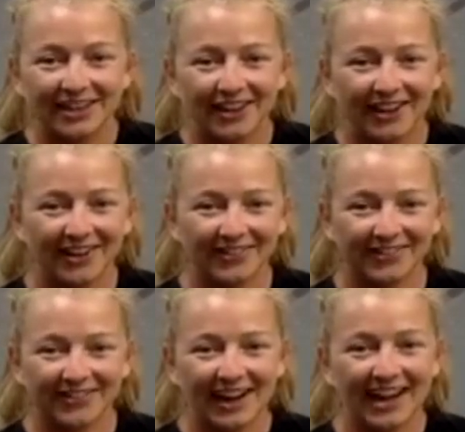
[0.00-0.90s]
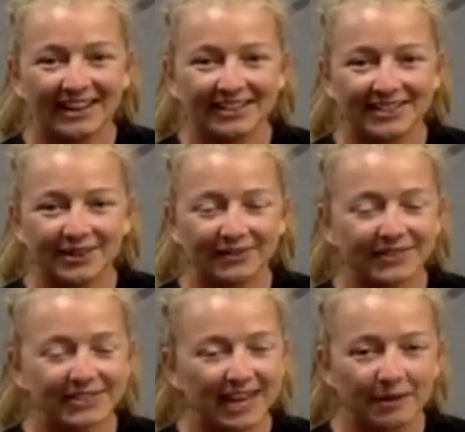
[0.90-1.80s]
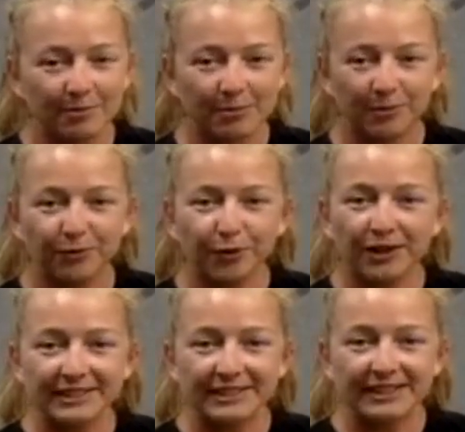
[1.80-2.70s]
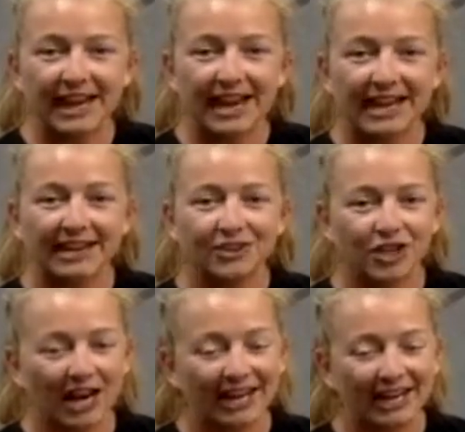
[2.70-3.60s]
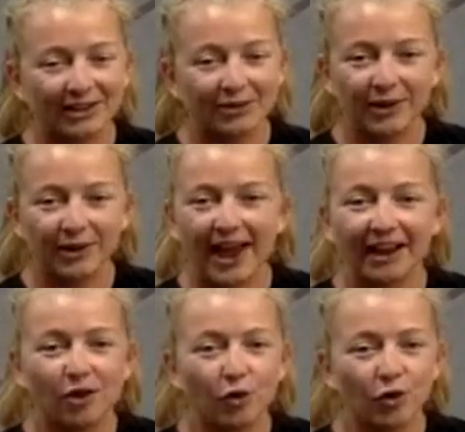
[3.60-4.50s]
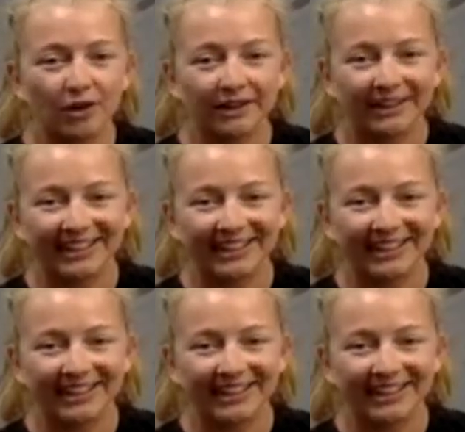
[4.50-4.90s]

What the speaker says: All right, so I've said it before today. Check in with that core.